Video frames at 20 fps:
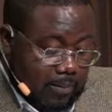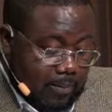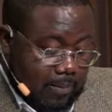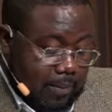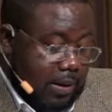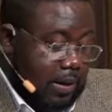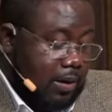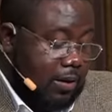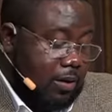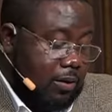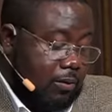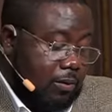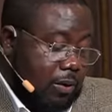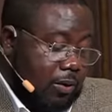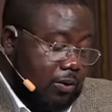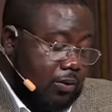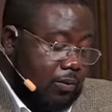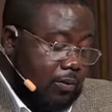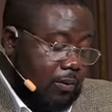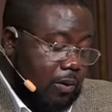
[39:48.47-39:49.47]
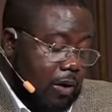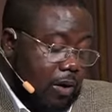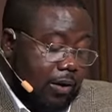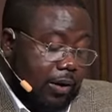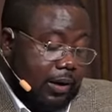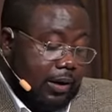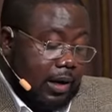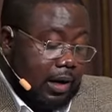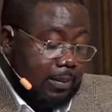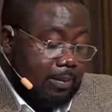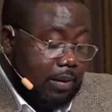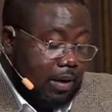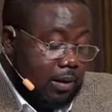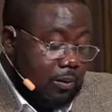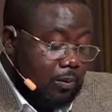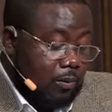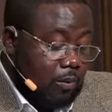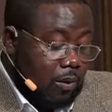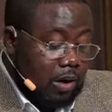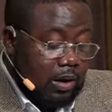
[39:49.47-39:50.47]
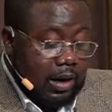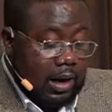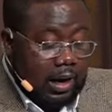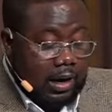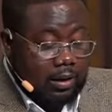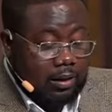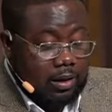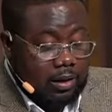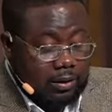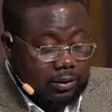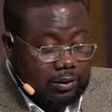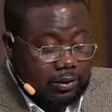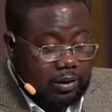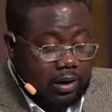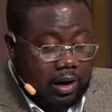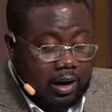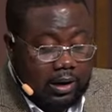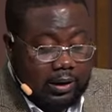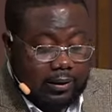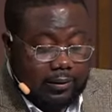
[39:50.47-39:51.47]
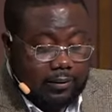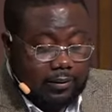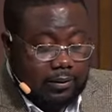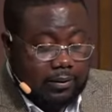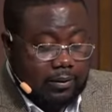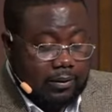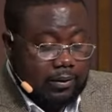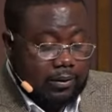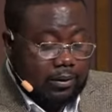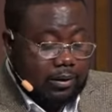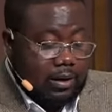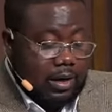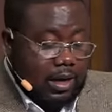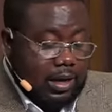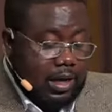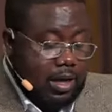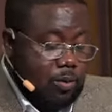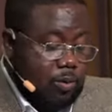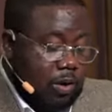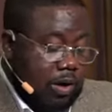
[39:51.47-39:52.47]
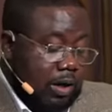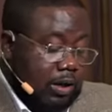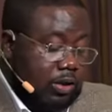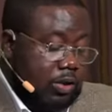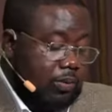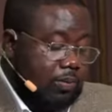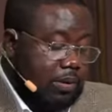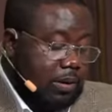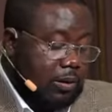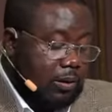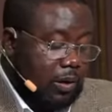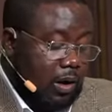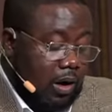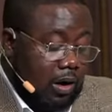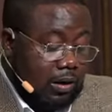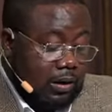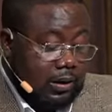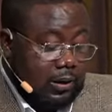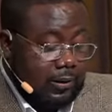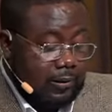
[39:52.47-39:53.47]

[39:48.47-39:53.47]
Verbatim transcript: Peter was worried about what others thought. He wanted to belong.